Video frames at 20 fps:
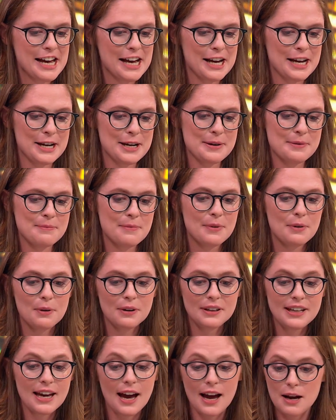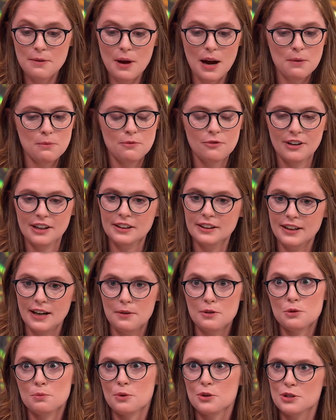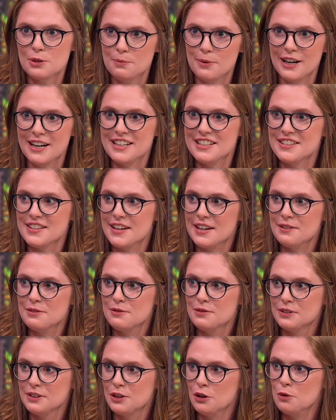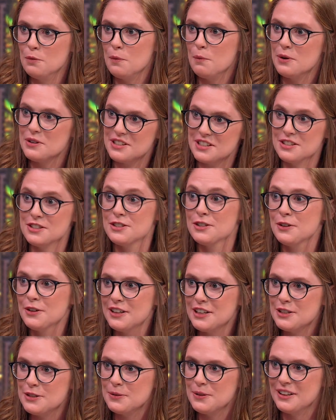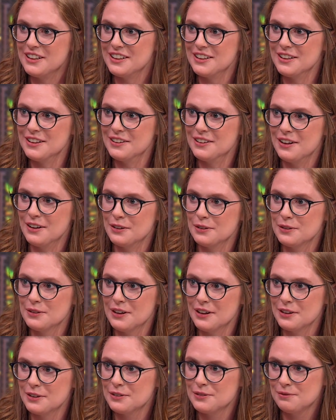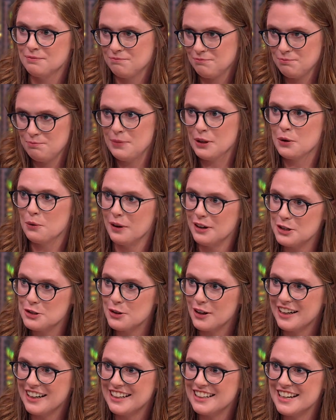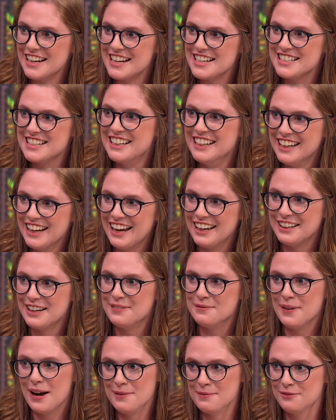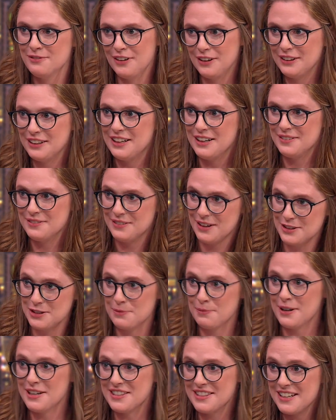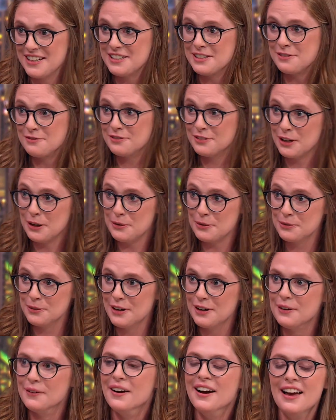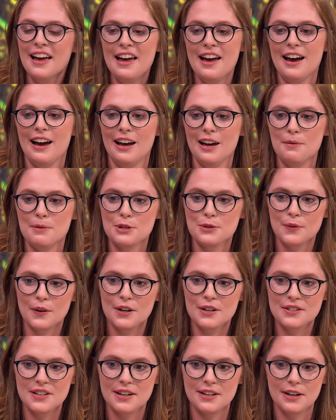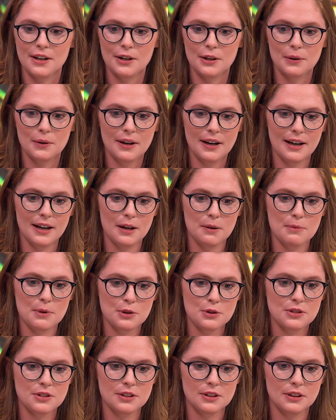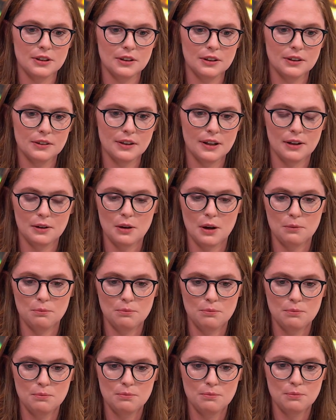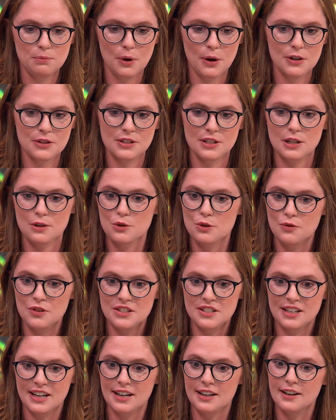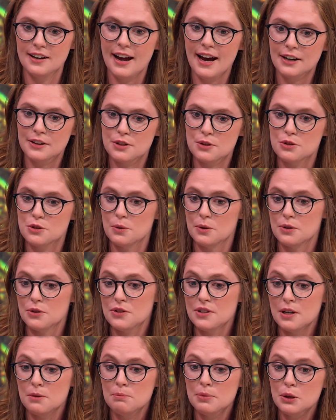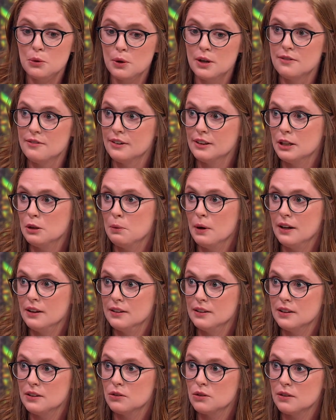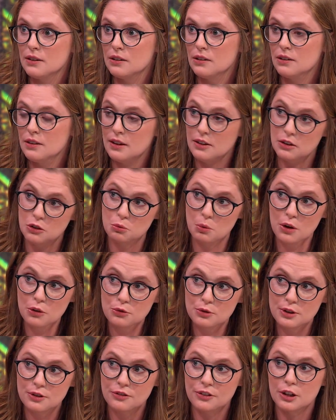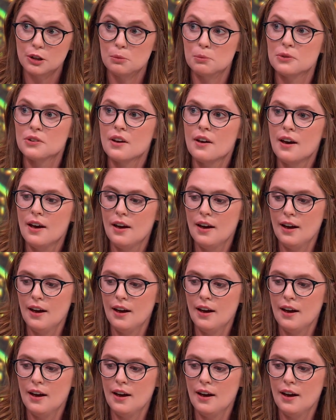Um, yeah, I'm, I'm, frankly I was more surprised that Goldman was considering doing a, a, a Bitcoin trading desk, and I'm, I'm, fairly not surprised that, that didn't go through. Um, as far as I know, um, there's still a paucity of sophisticated actors who understand Bitcoin really well in these in these Wall Street firms.